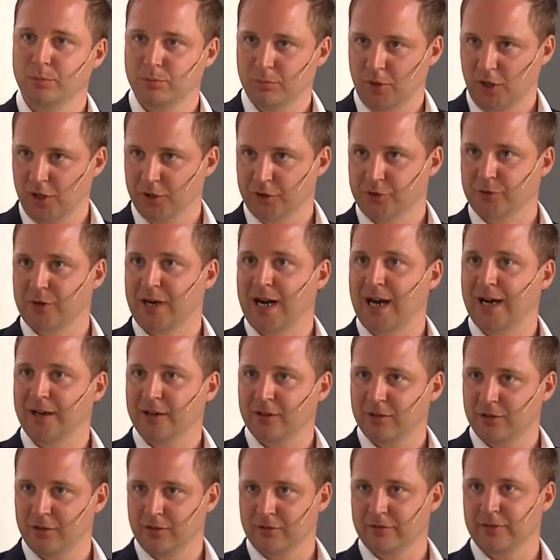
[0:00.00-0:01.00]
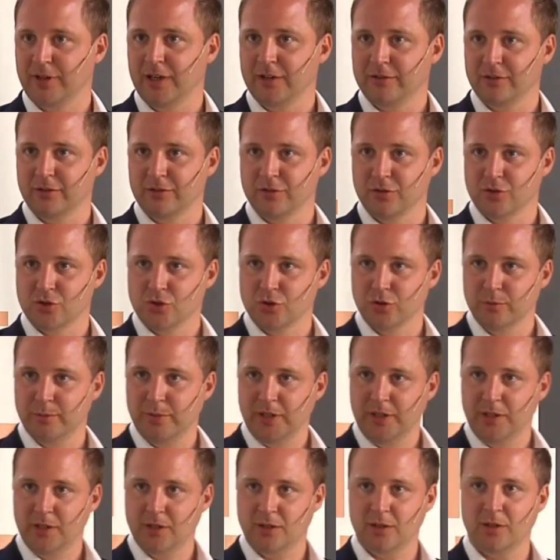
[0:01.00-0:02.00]
on track as fast as it should
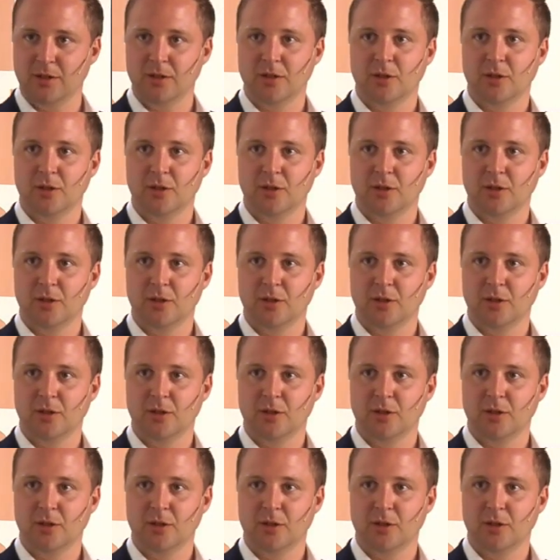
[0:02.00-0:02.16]
be,